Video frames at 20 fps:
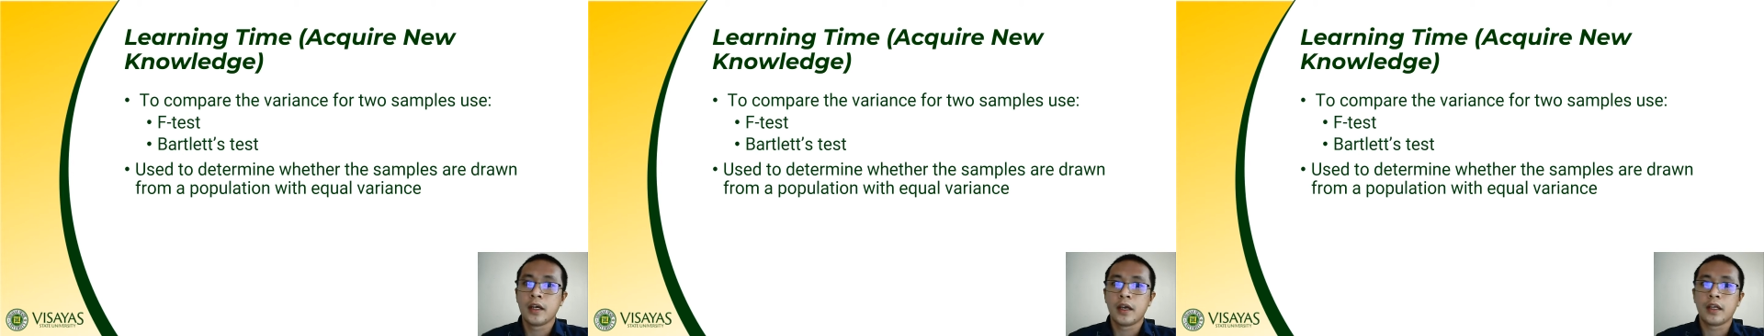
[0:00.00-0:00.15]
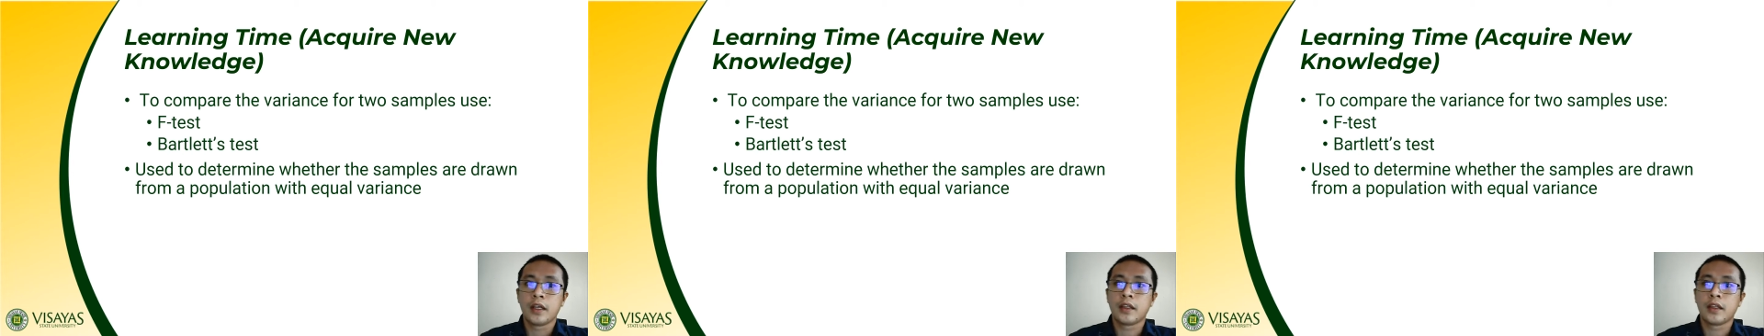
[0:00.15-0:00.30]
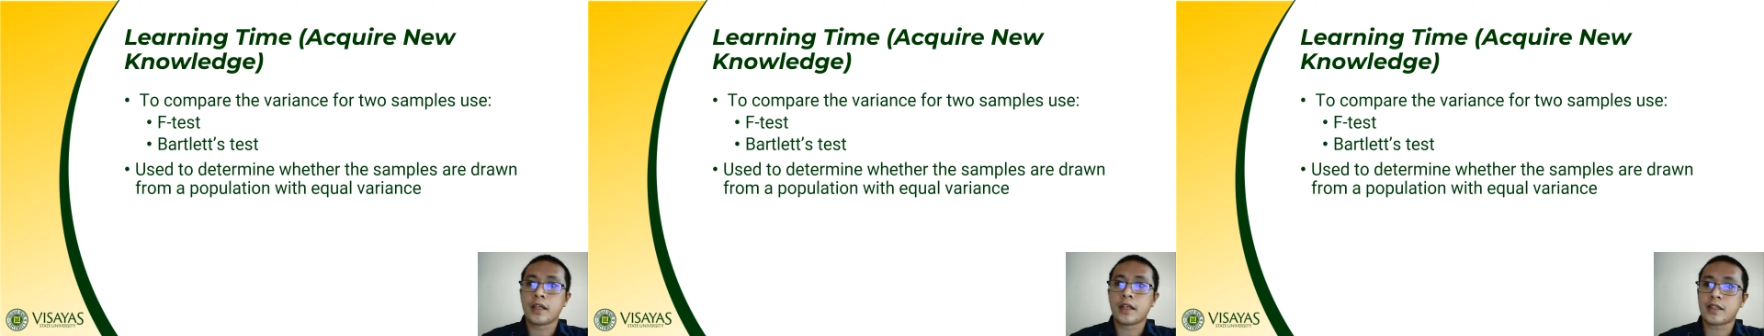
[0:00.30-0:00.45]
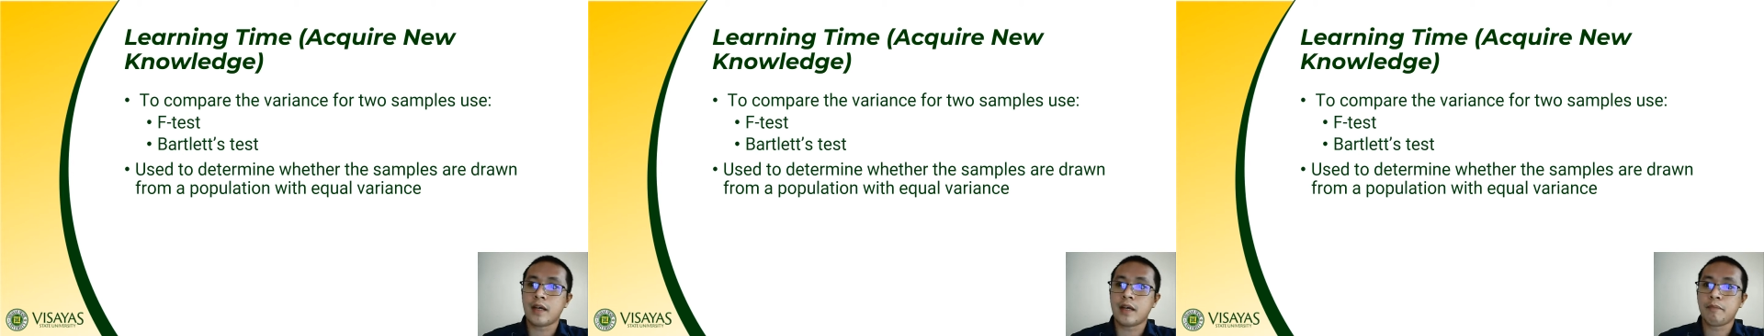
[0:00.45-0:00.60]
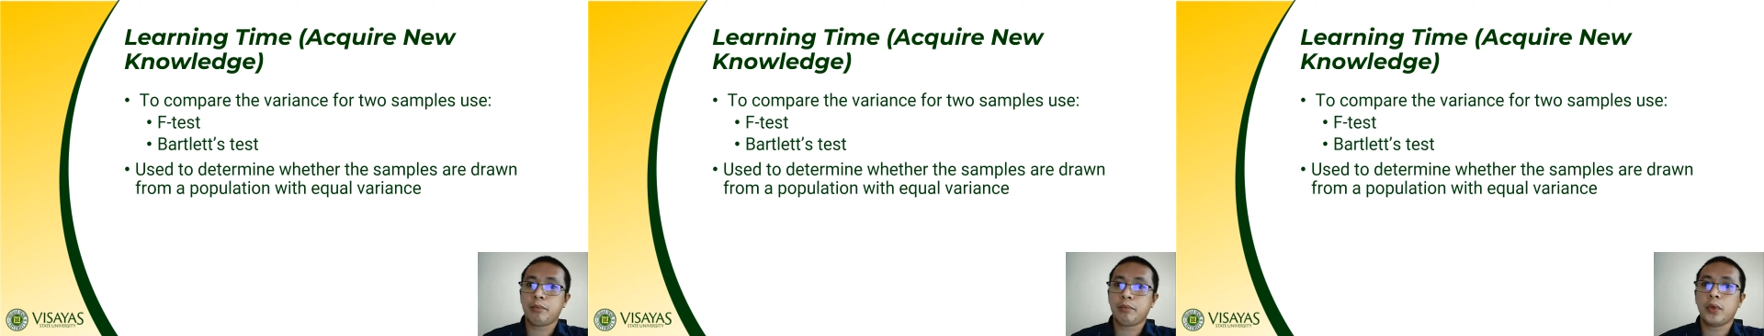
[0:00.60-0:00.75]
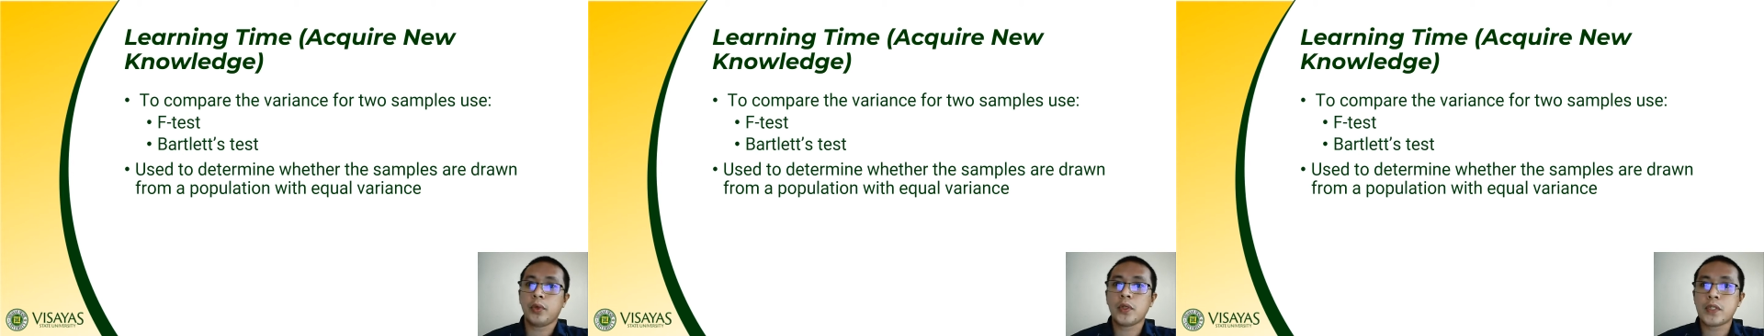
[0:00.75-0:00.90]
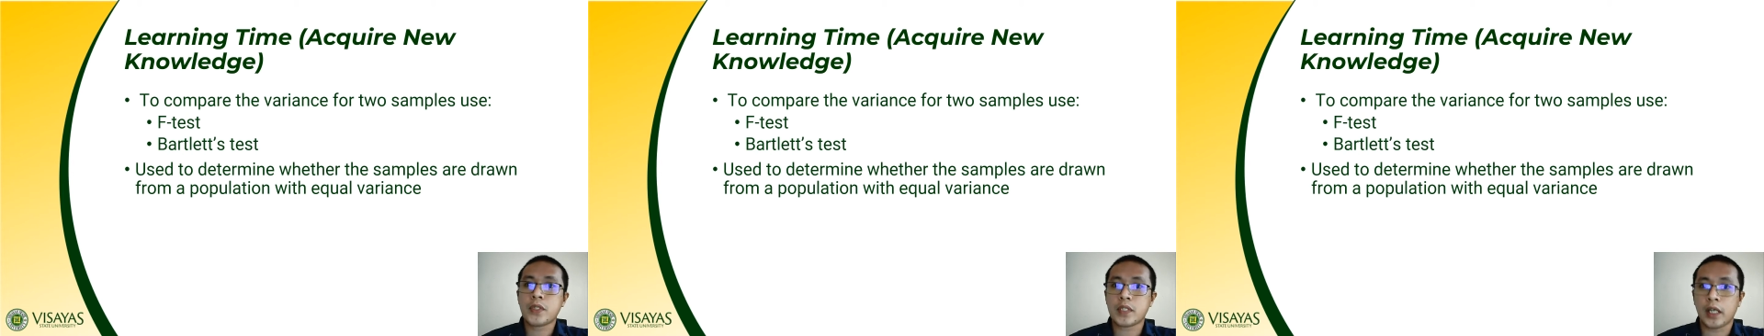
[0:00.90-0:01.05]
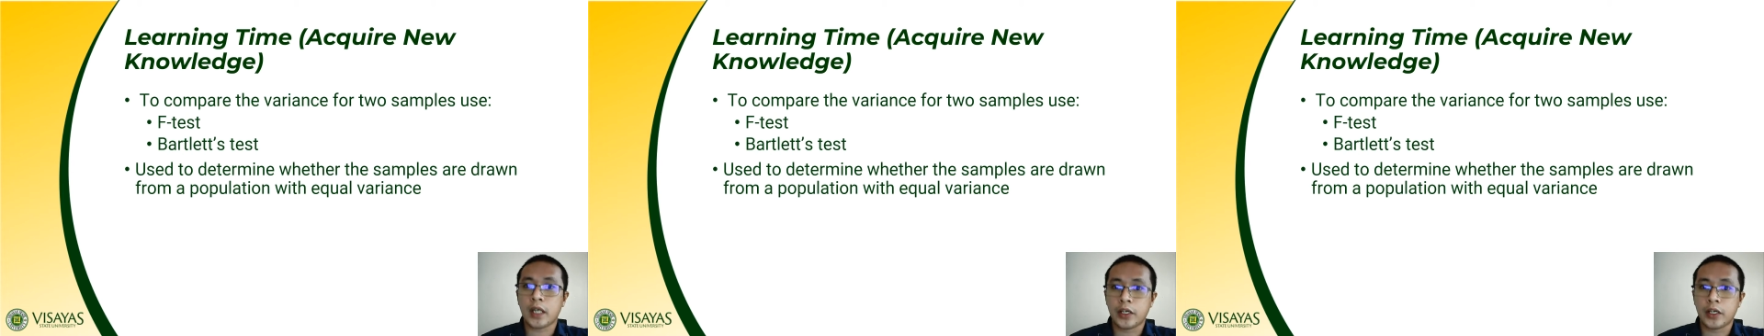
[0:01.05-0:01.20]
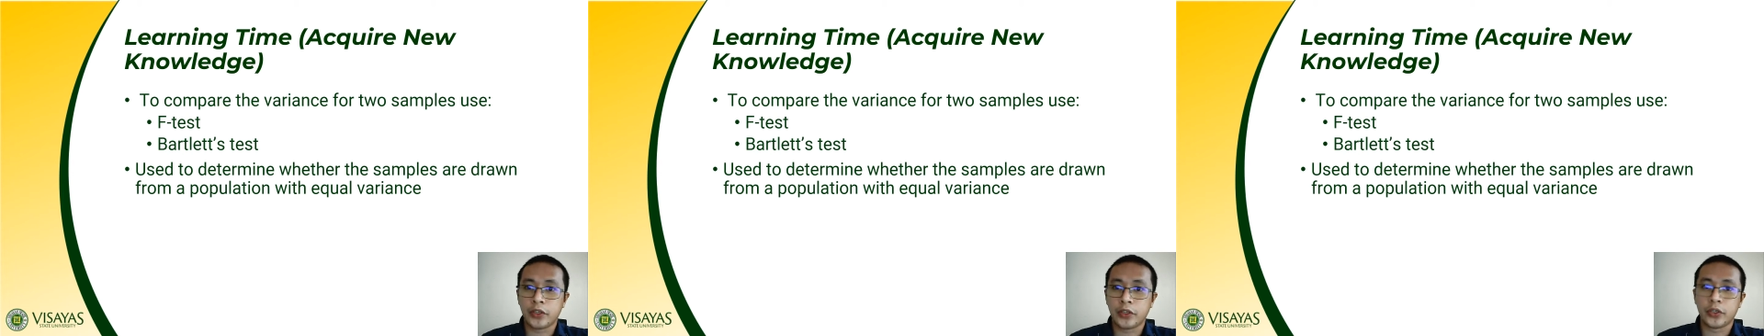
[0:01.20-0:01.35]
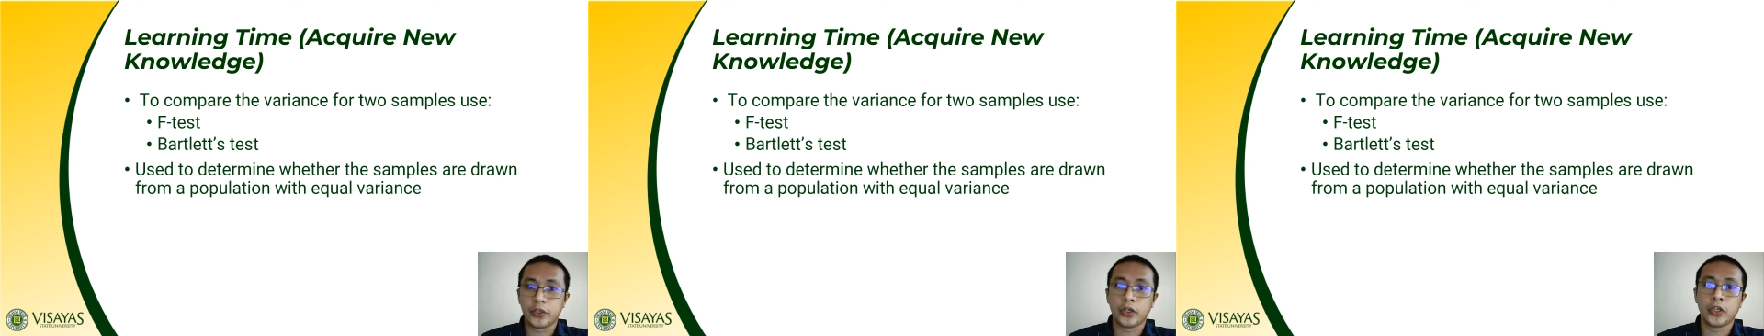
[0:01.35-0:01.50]
the samples are
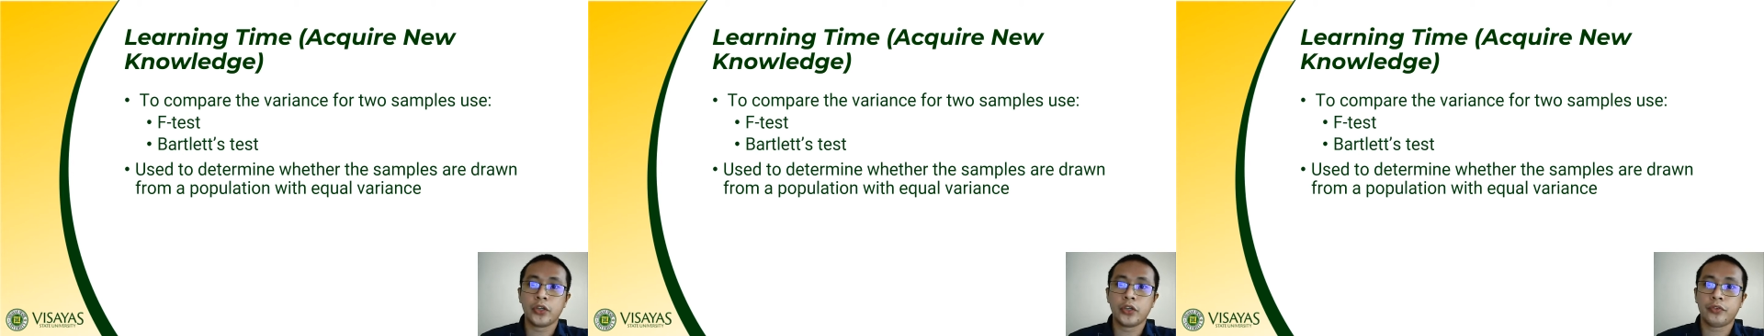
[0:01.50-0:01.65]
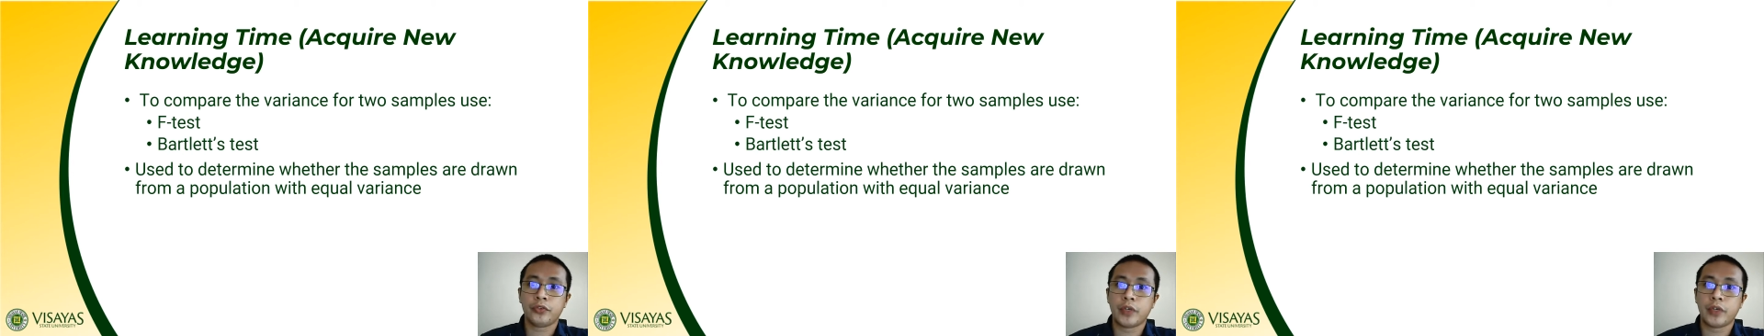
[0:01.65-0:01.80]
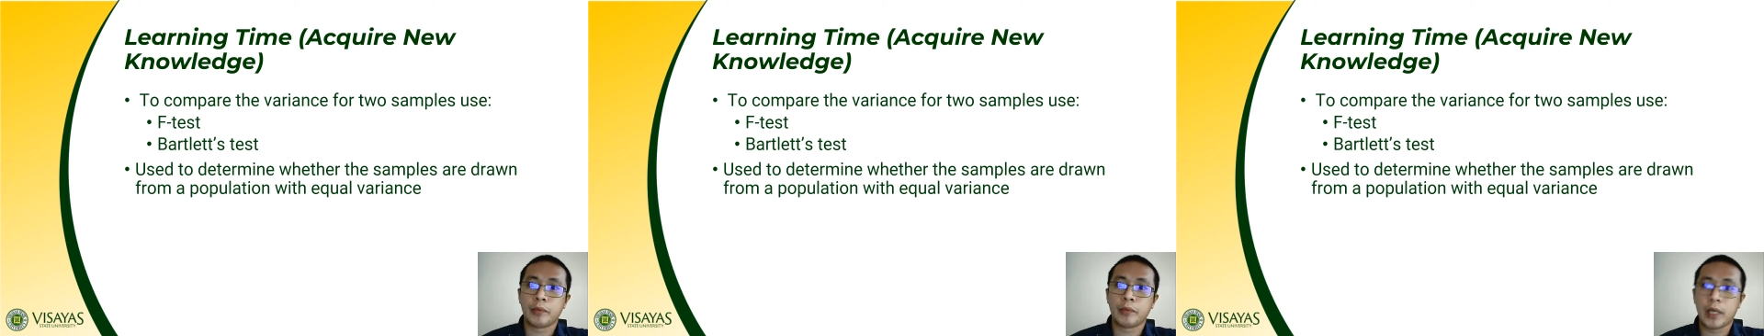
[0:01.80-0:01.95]
drawn from a